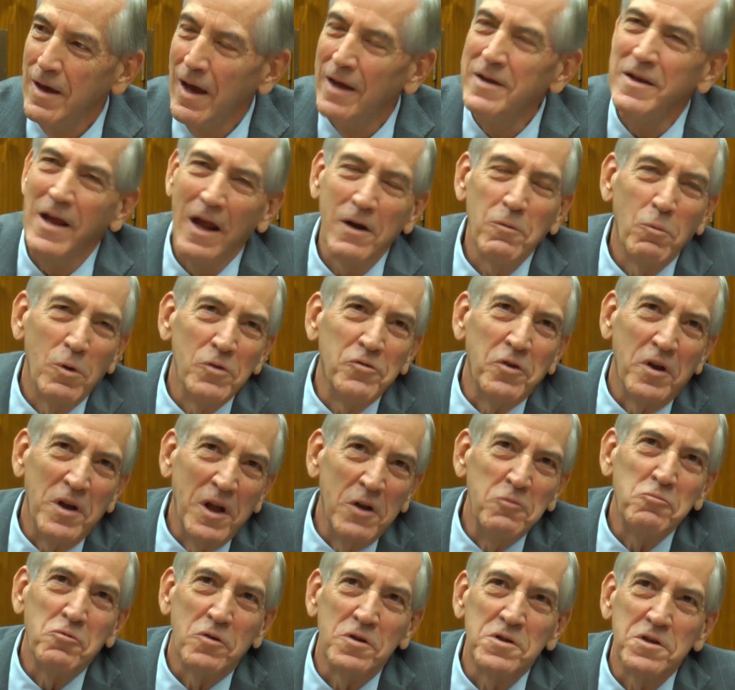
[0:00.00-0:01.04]
And yet it was an
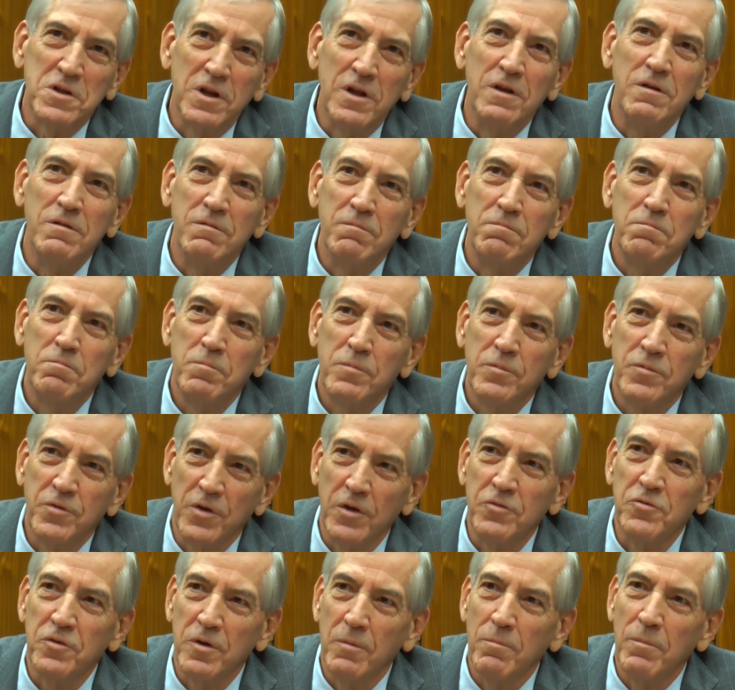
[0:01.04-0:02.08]
interesting
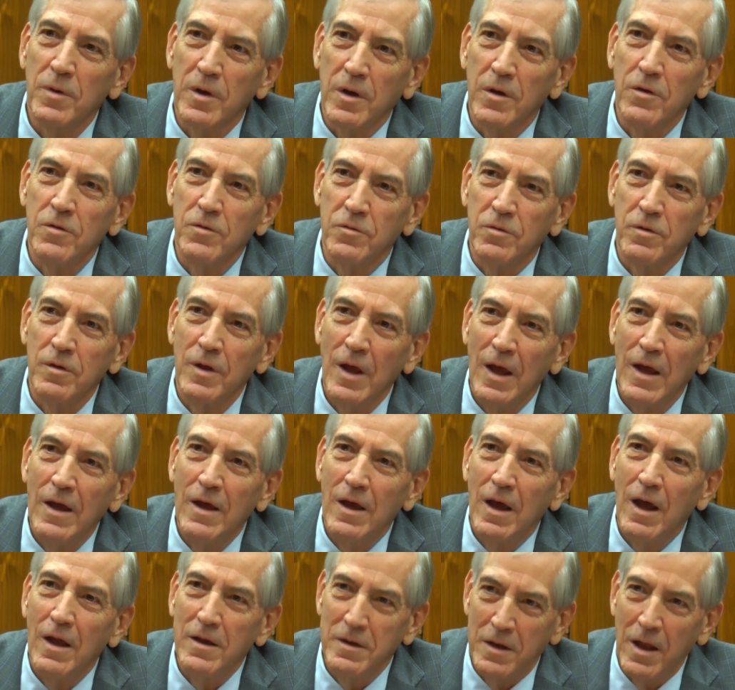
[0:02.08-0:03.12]
system, because
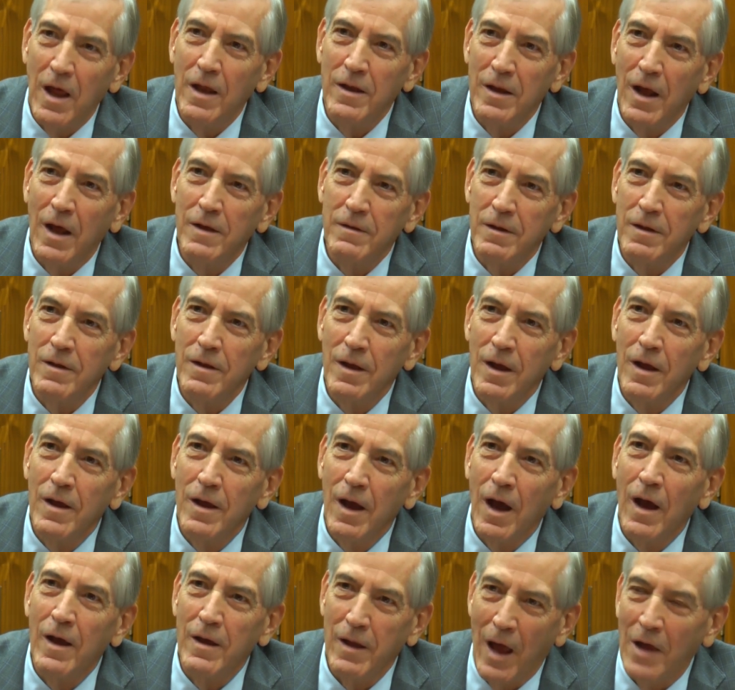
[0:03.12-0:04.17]

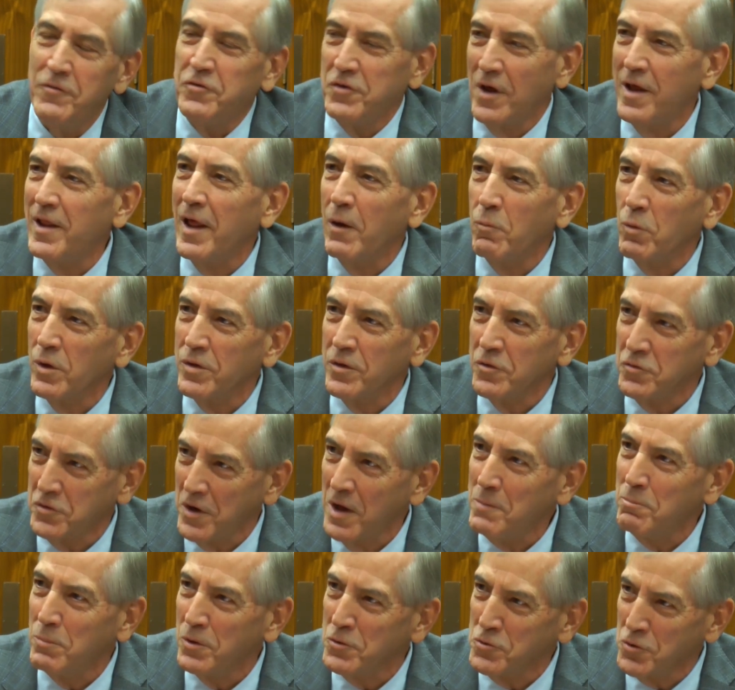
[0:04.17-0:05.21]
I say that with the
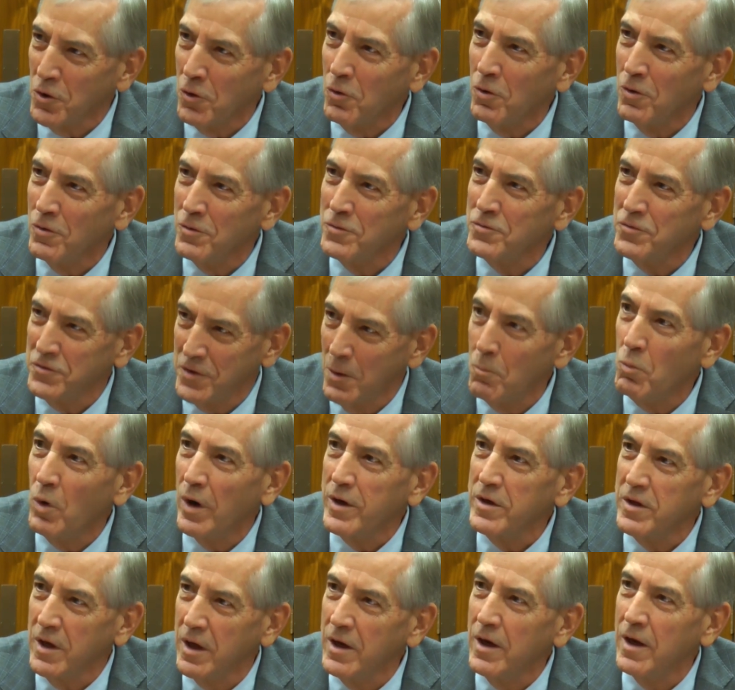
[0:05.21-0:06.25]
State Patrol
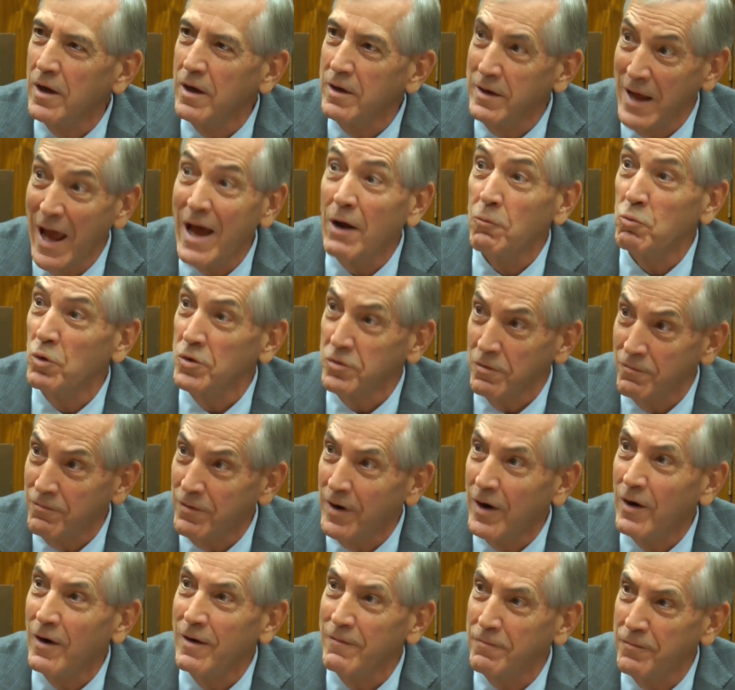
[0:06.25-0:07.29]
somewhat kidding. Dad was a
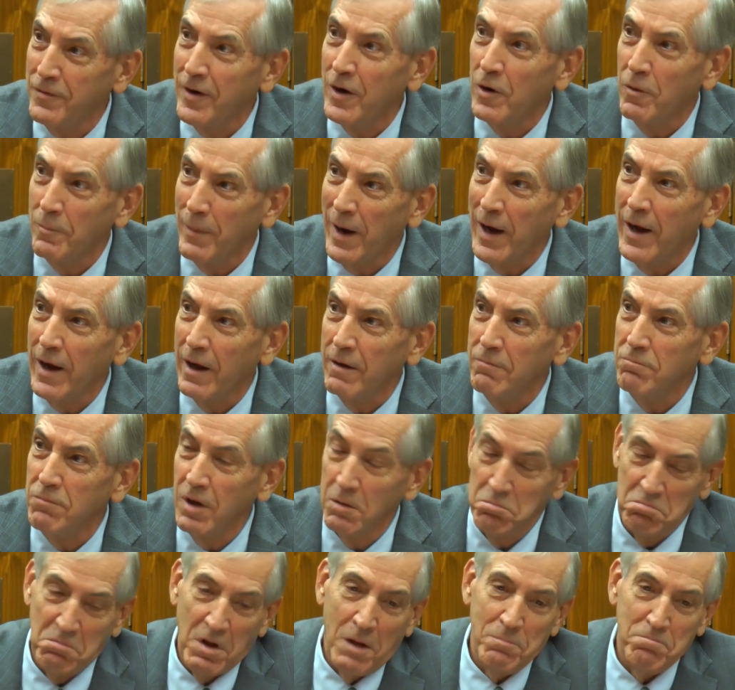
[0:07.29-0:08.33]
very fair man,
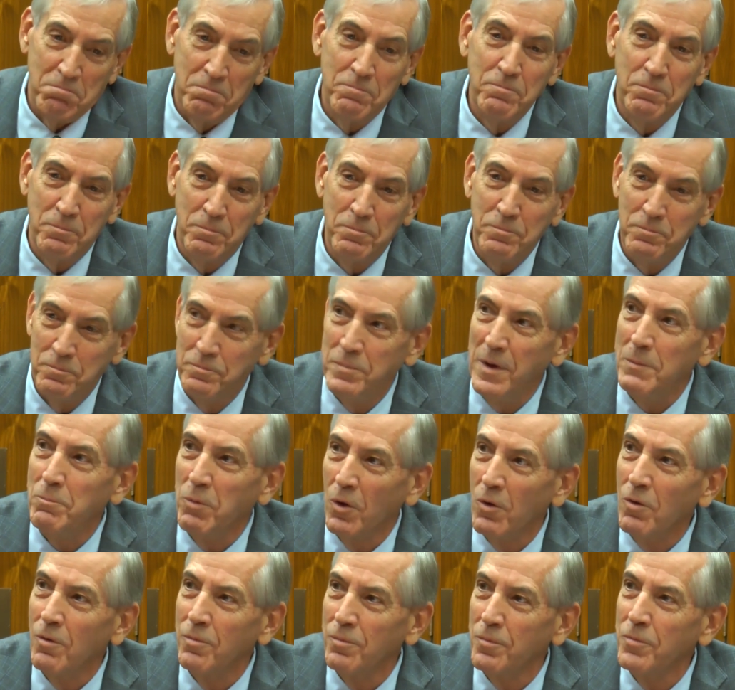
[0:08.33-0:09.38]
and
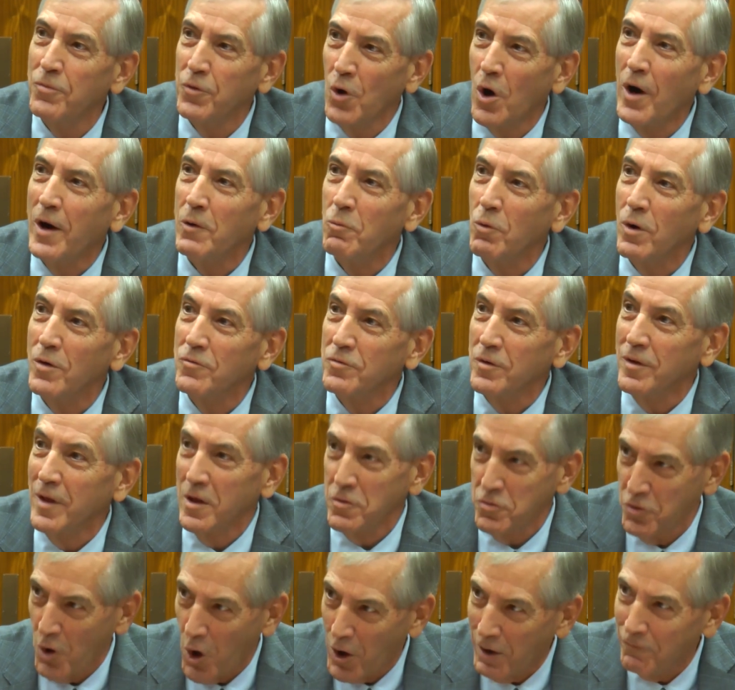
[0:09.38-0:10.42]
people thought he was, and
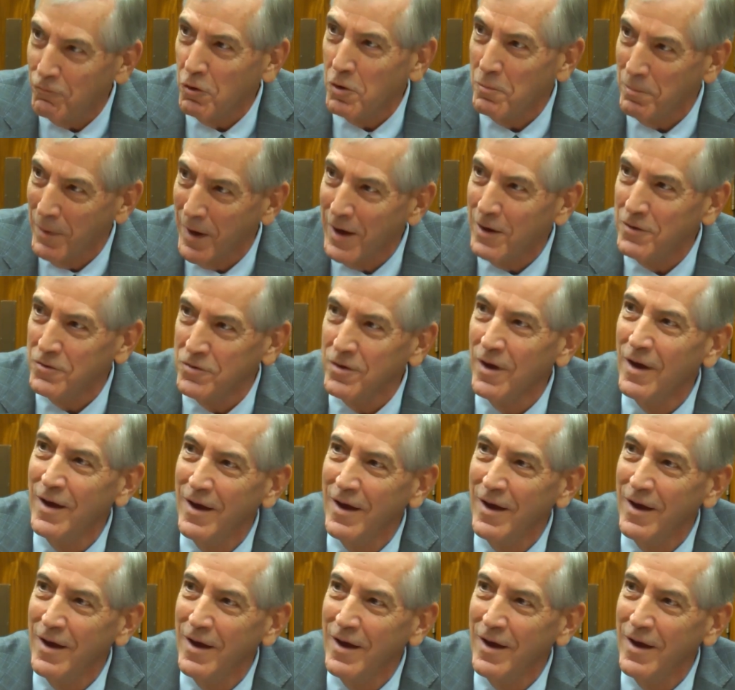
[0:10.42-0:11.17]
they thought of him as